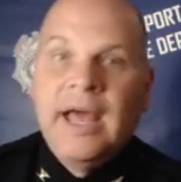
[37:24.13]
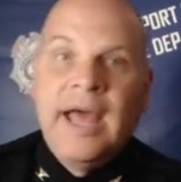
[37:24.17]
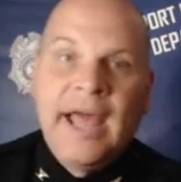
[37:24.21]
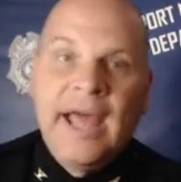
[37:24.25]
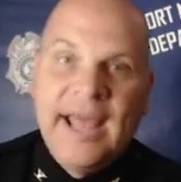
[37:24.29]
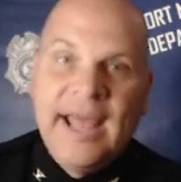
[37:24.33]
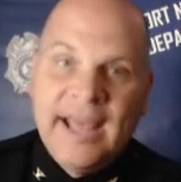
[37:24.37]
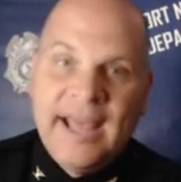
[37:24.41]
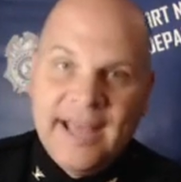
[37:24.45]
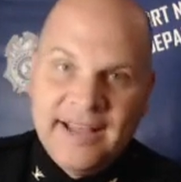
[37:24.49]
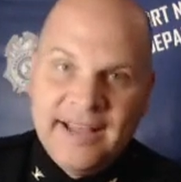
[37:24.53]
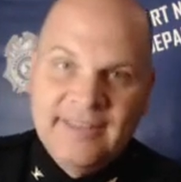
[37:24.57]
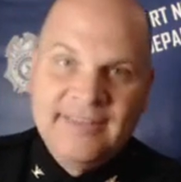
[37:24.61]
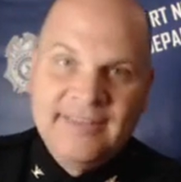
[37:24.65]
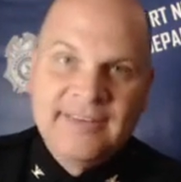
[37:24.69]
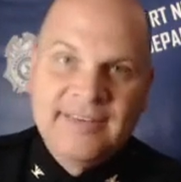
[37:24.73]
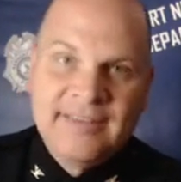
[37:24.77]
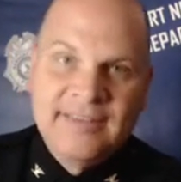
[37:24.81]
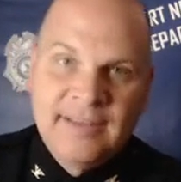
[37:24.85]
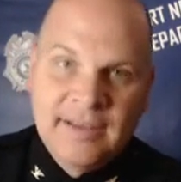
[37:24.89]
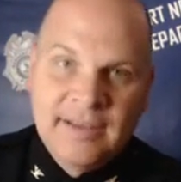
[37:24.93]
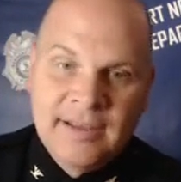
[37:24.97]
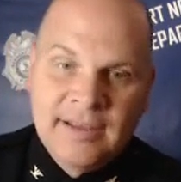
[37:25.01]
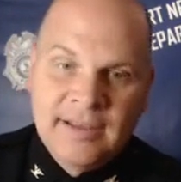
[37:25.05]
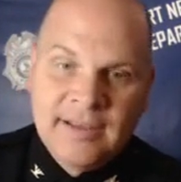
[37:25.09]
and
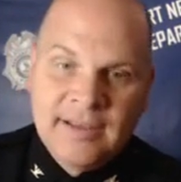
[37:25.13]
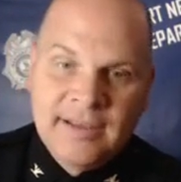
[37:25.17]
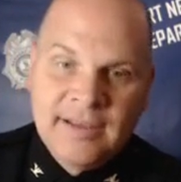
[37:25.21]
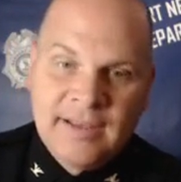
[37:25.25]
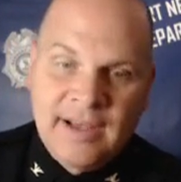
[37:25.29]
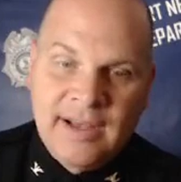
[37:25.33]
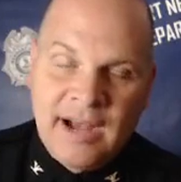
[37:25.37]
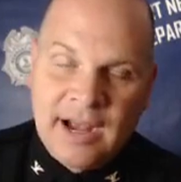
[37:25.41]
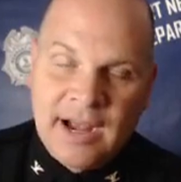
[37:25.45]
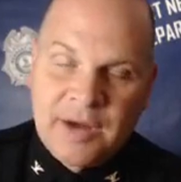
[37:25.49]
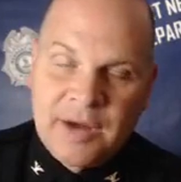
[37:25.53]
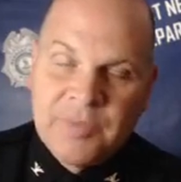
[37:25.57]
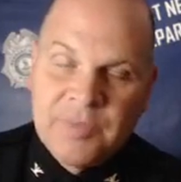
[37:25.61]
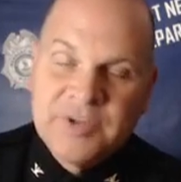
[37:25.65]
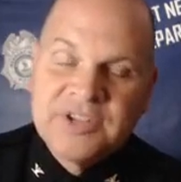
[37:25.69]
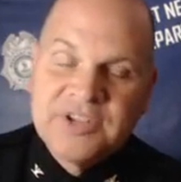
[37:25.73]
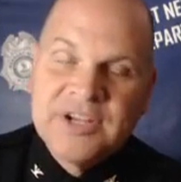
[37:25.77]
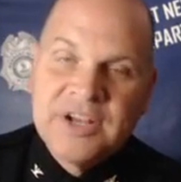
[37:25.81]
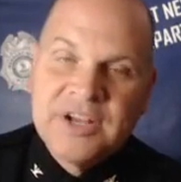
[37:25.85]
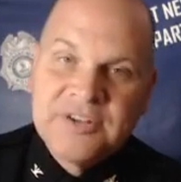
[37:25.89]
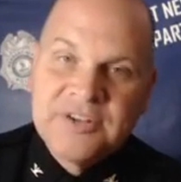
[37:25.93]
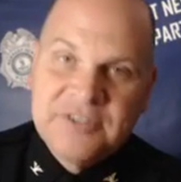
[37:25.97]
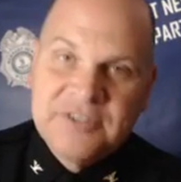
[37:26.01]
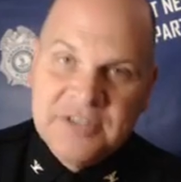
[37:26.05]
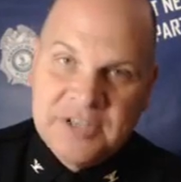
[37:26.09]
I reach
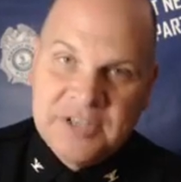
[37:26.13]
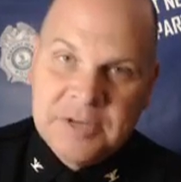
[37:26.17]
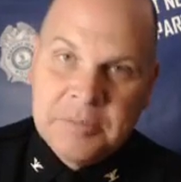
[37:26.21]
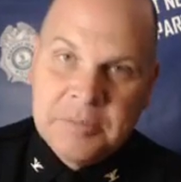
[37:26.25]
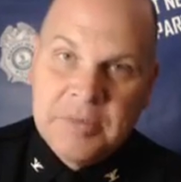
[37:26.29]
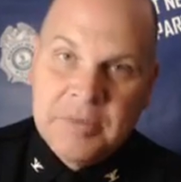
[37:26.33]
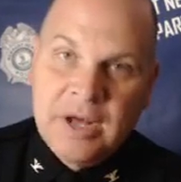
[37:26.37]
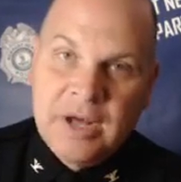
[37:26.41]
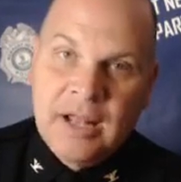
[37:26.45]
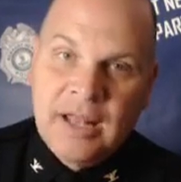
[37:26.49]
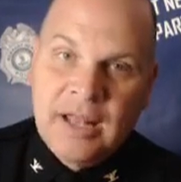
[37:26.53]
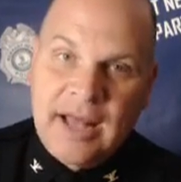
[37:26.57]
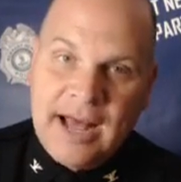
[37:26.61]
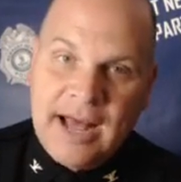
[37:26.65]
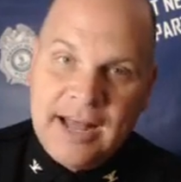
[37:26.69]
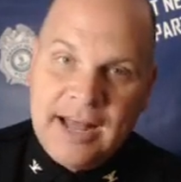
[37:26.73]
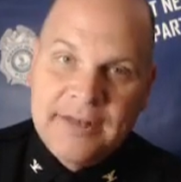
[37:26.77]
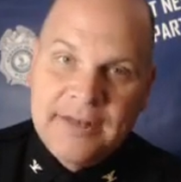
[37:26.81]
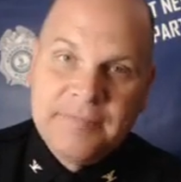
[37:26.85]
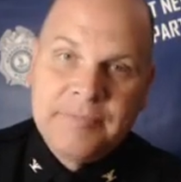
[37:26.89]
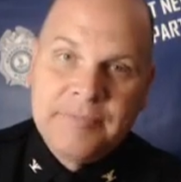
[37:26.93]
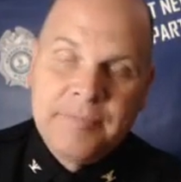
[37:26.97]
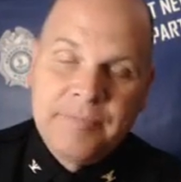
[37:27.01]
out to them a lot.